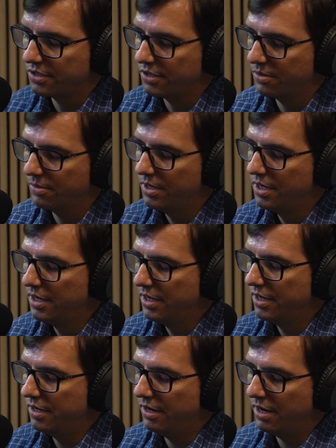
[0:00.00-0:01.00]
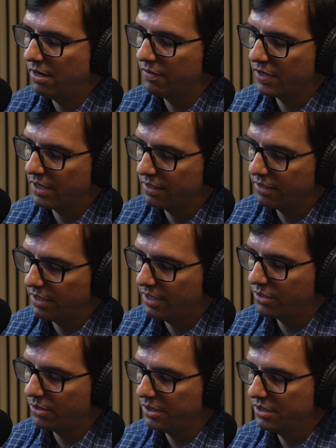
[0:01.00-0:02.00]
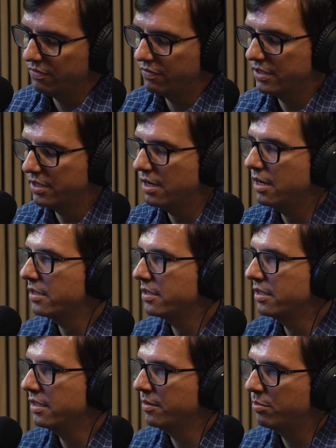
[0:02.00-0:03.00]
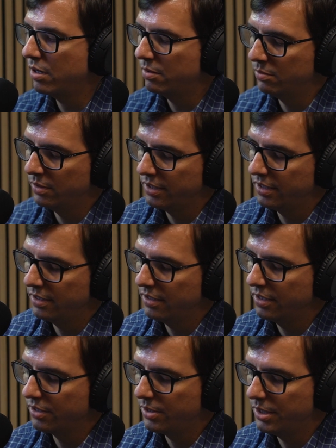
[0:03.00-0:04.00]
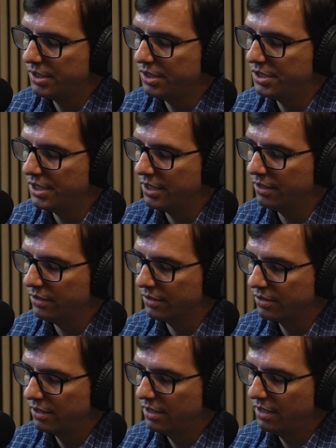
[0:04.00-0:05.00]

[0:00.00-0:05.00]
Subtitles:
So now I've got an increase in viscosity, probably increase in gels,